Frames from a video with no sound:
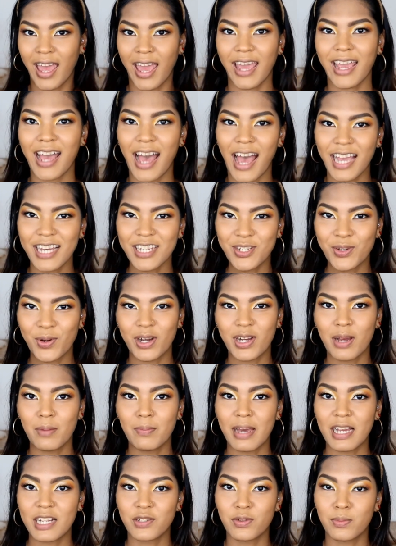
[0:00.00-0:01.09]
Hey guys,
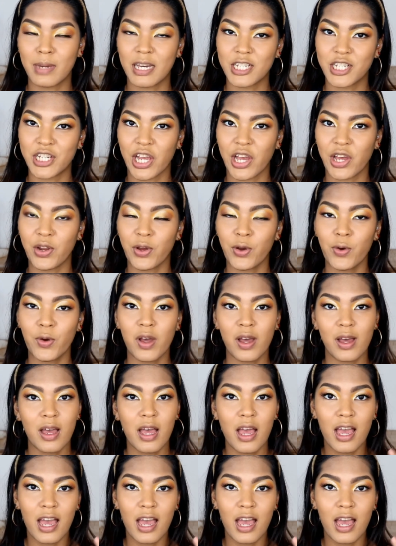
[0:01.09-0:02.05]
welcome back to my channel.